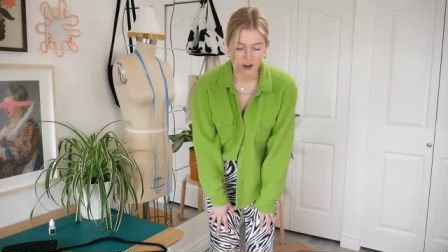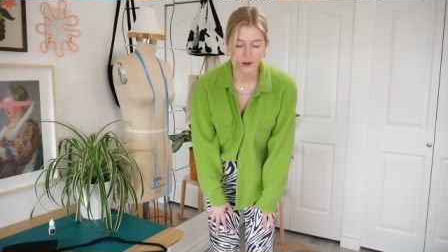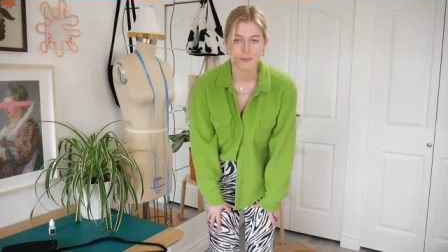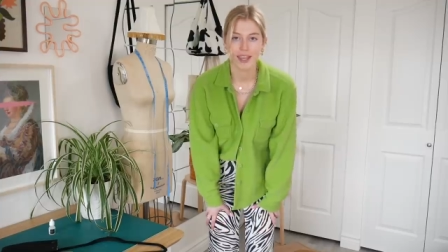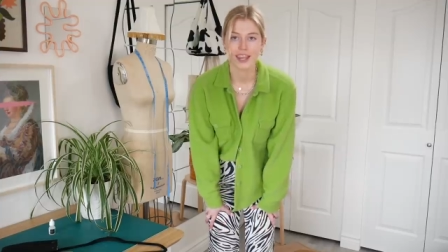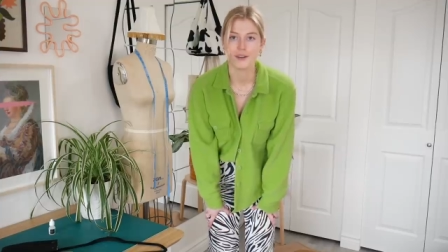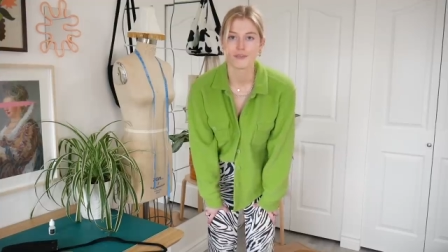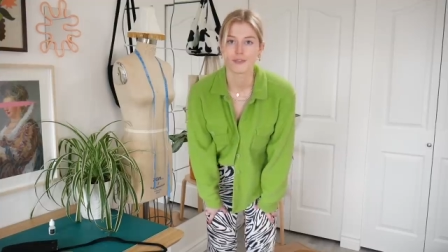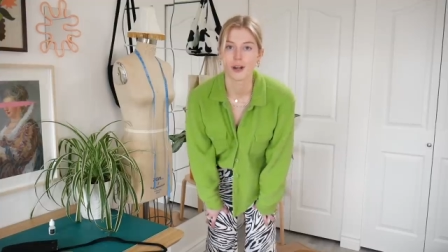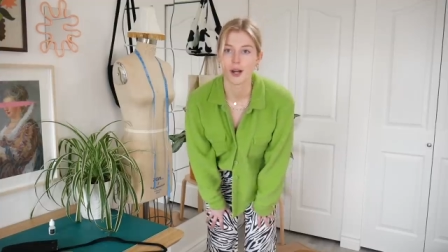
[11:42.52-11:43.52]
are made
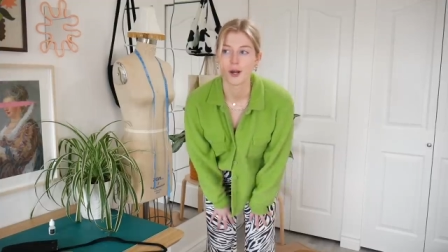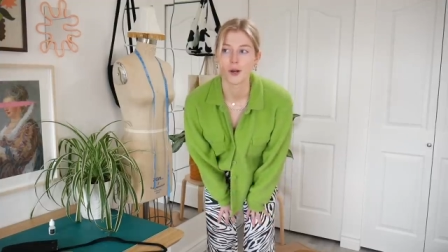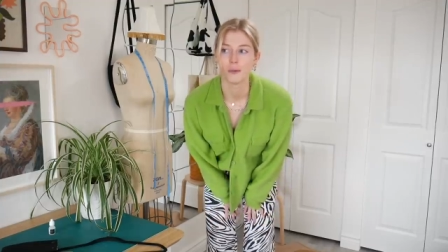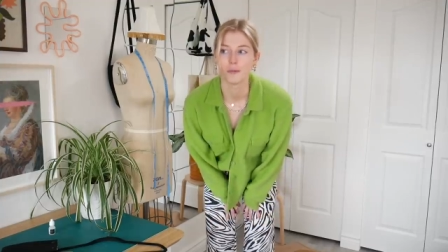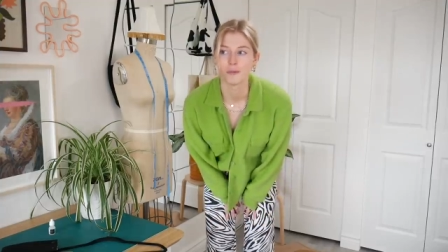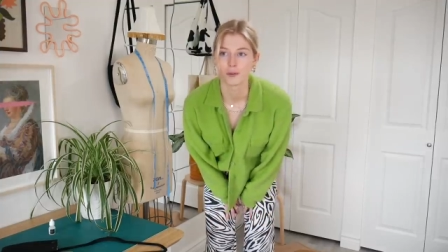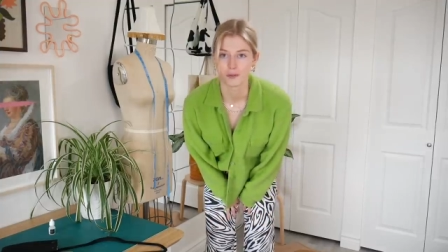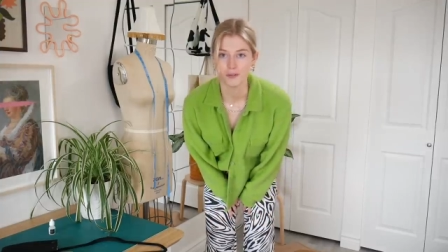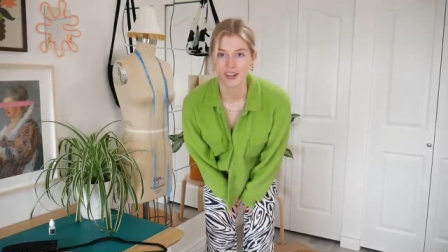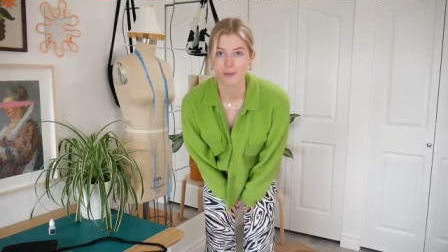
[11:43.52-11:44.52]
from
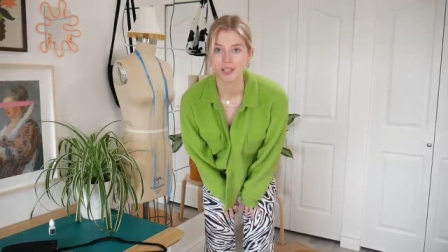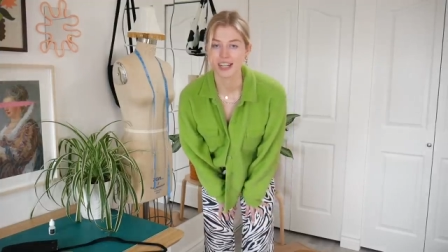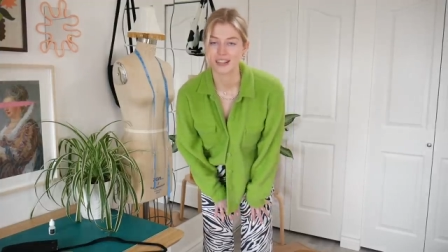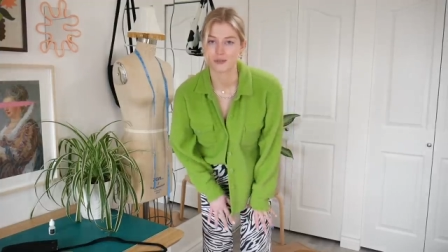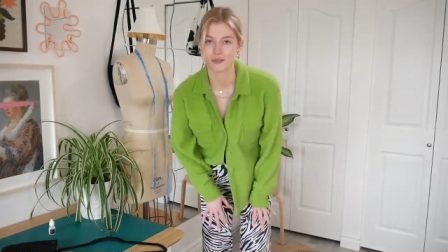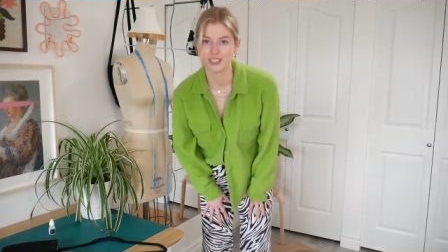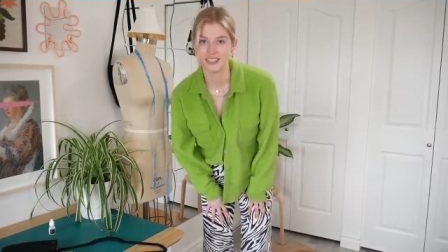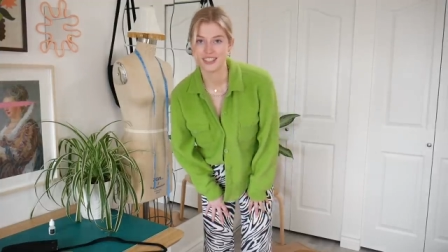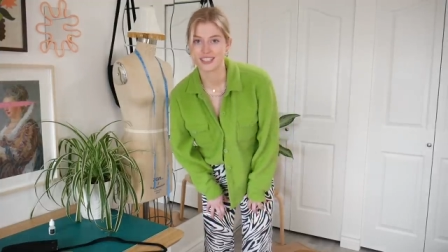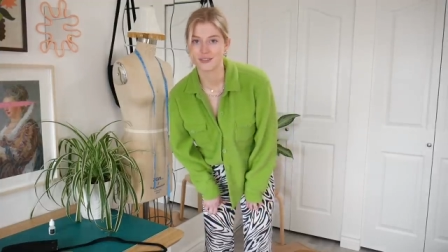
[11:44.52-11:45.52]
thrifted fabric. I
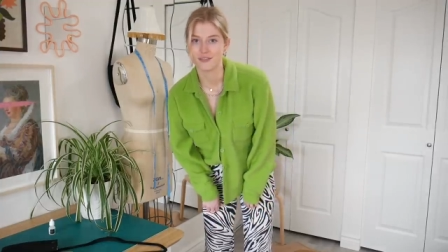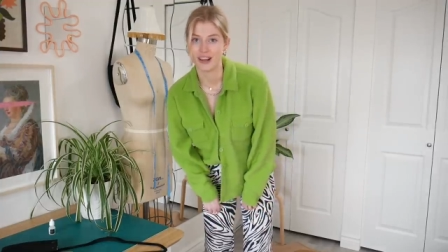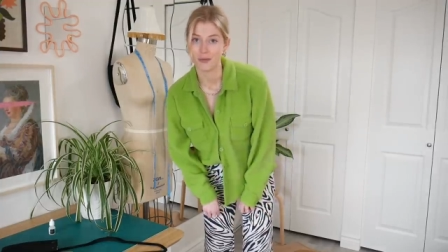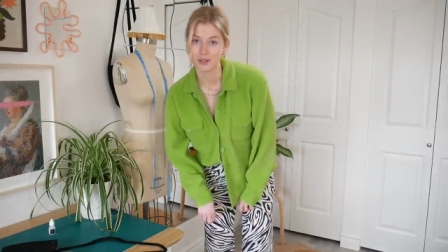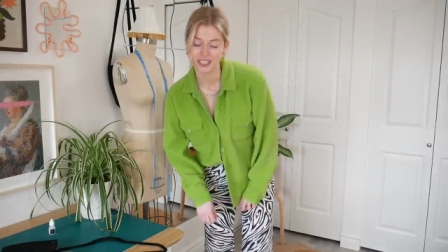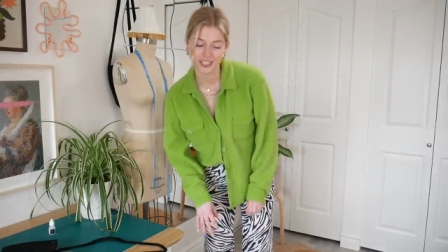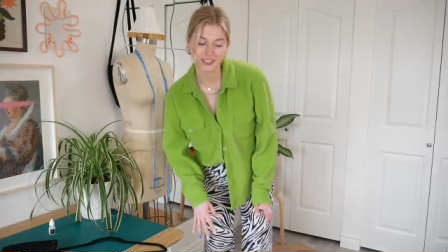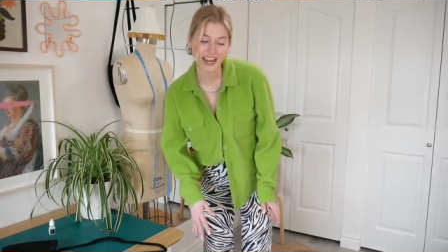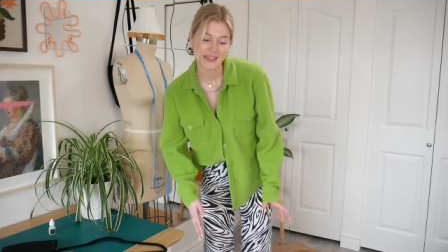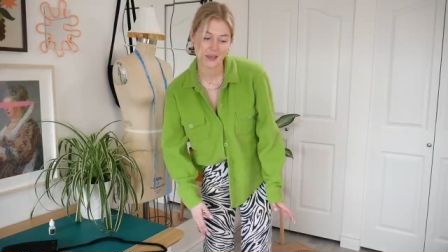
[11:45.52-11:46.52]
thrifted this fabric here
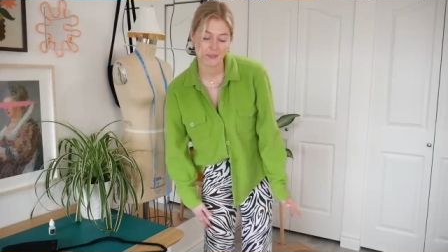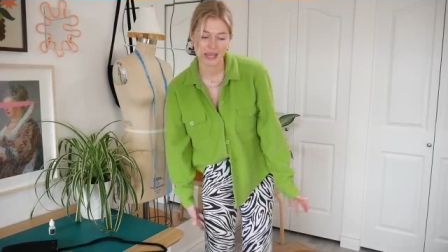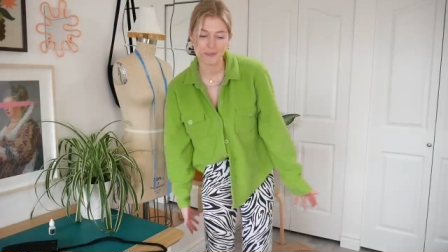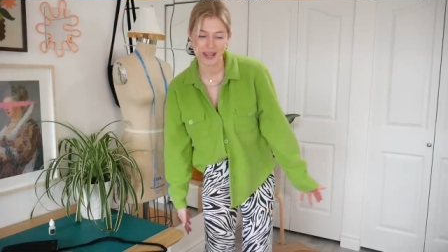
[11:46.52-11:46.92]
and then made